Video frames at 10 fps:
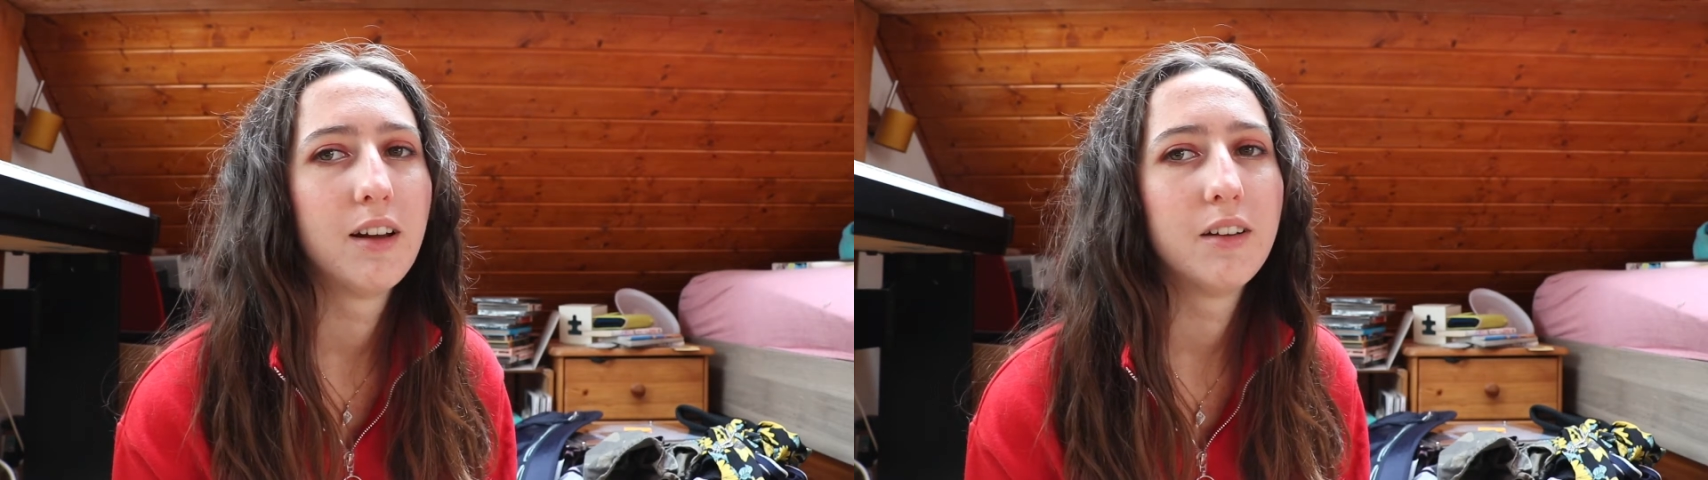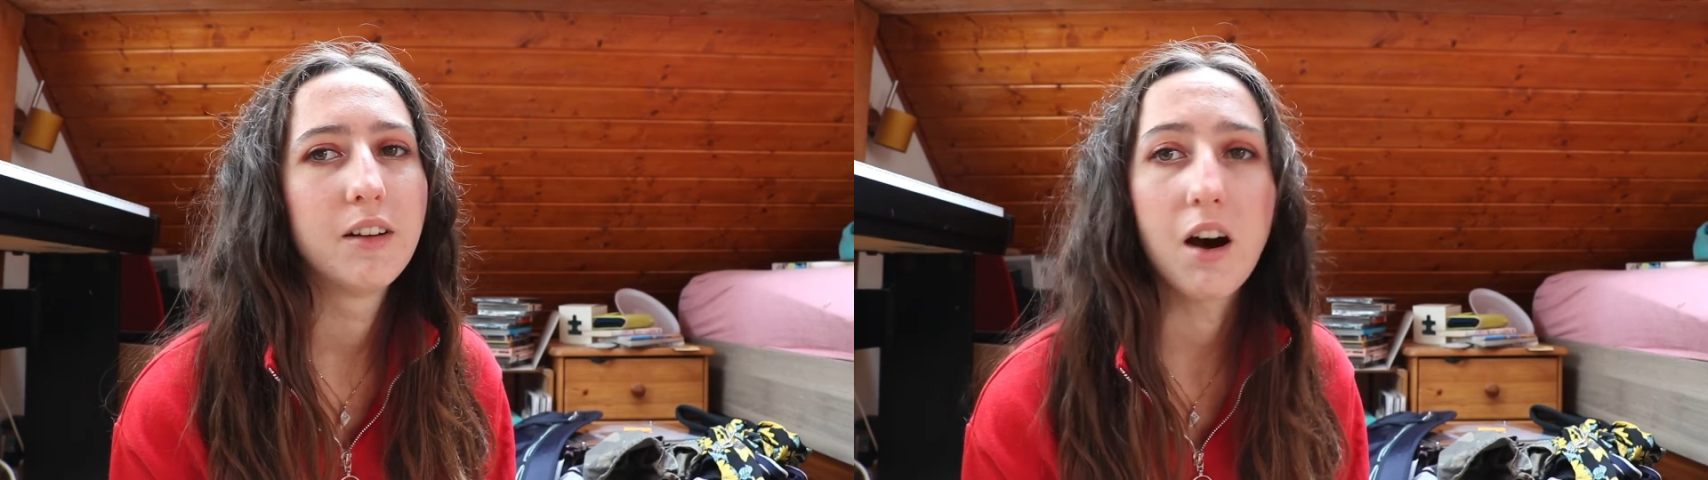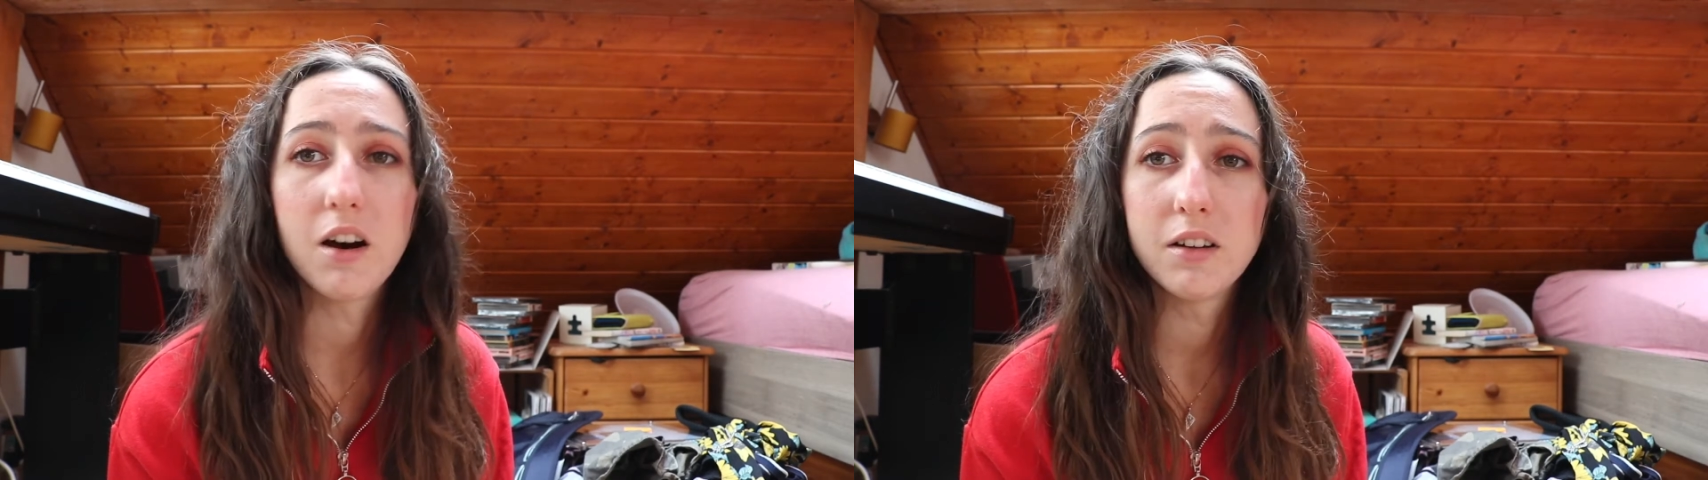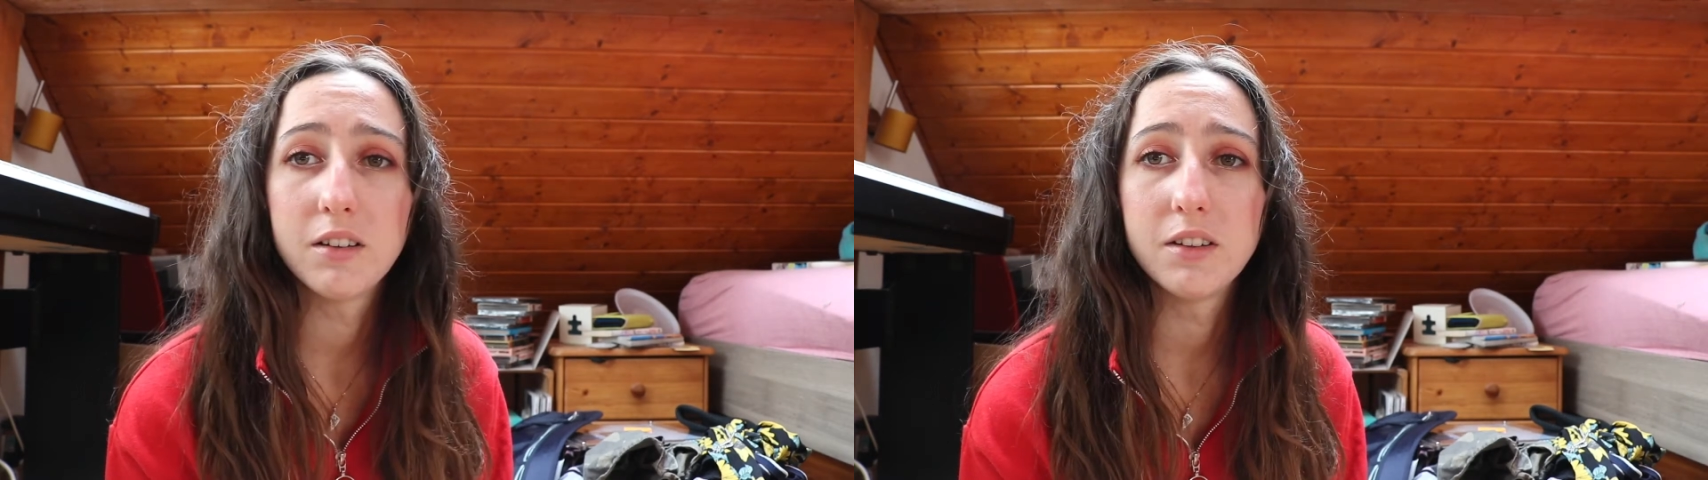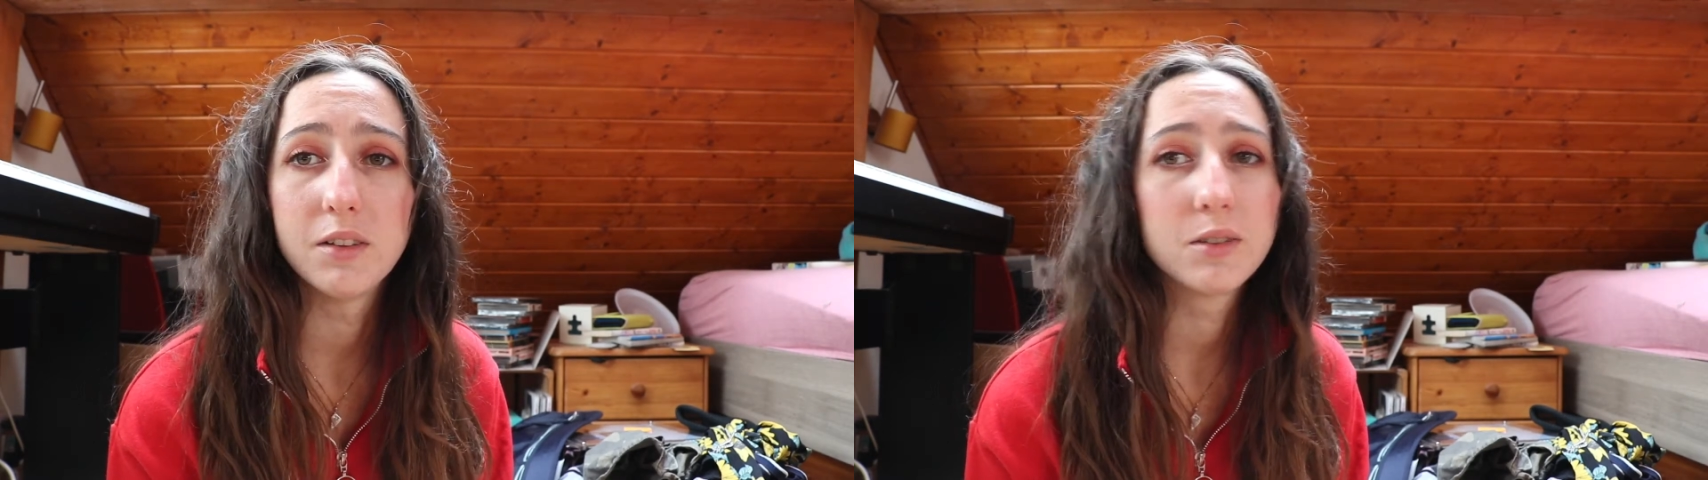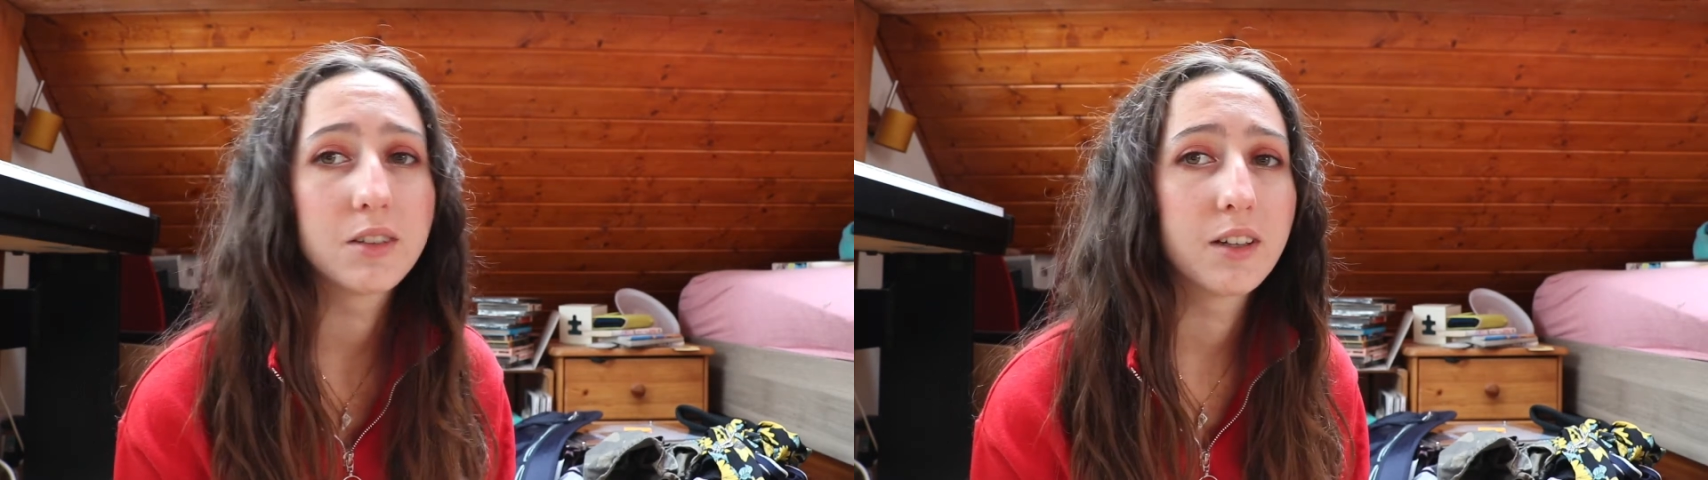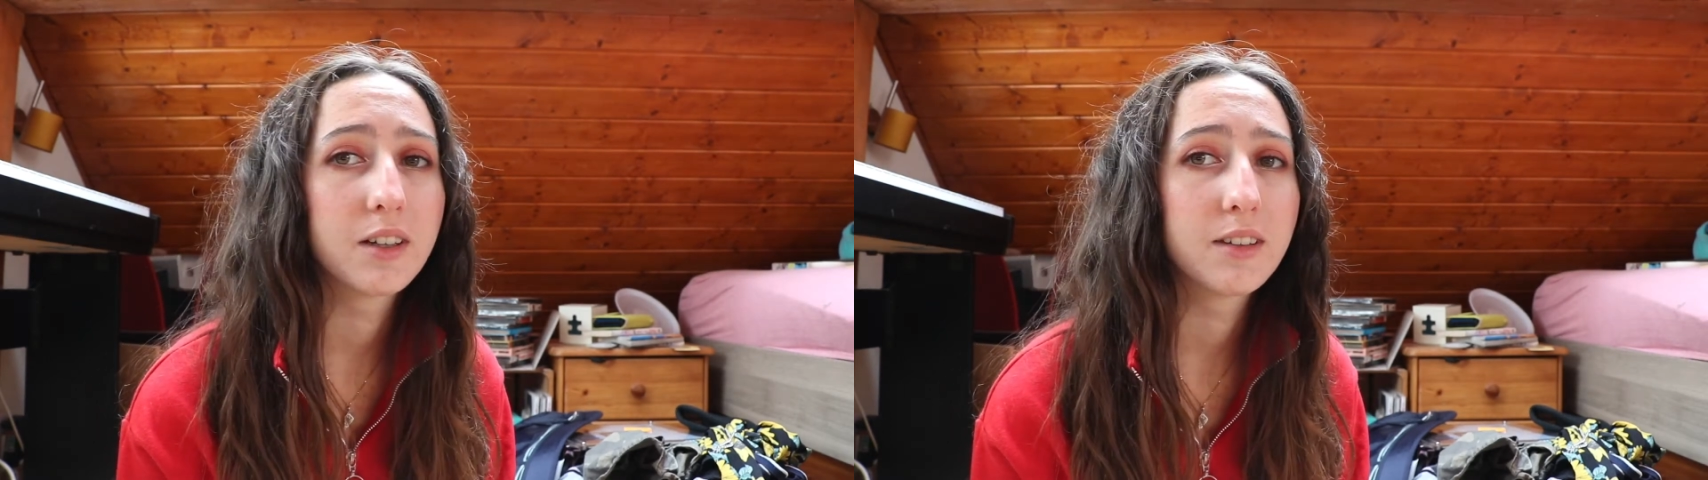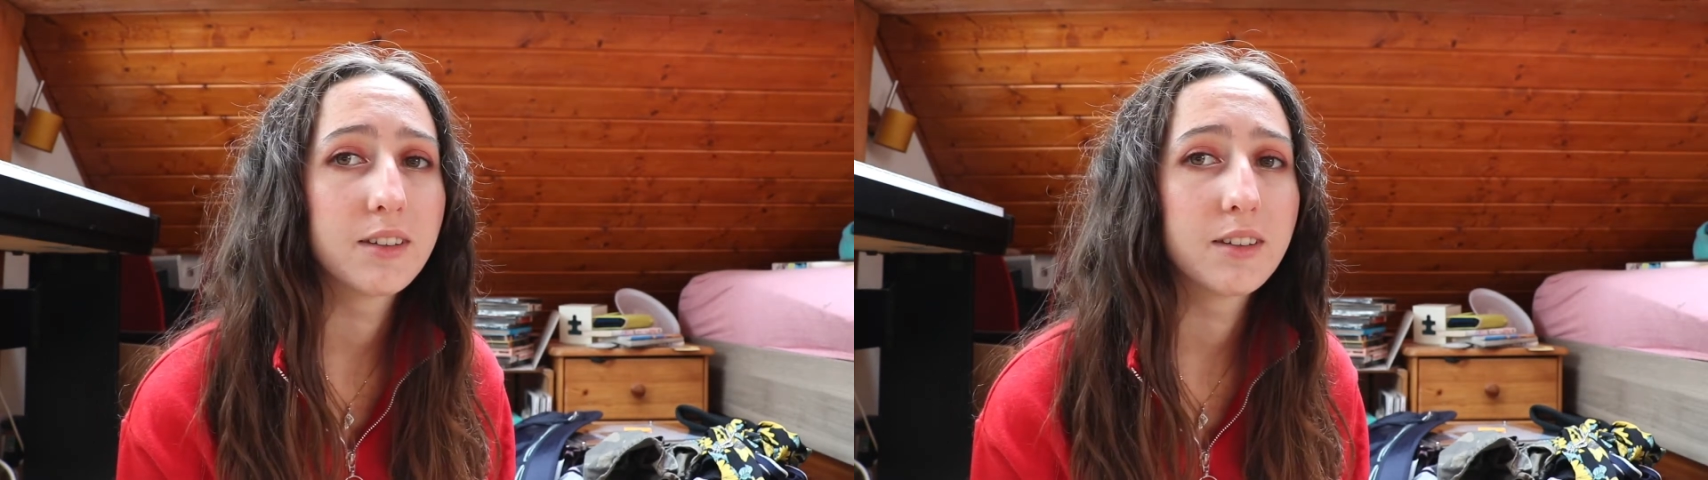not use it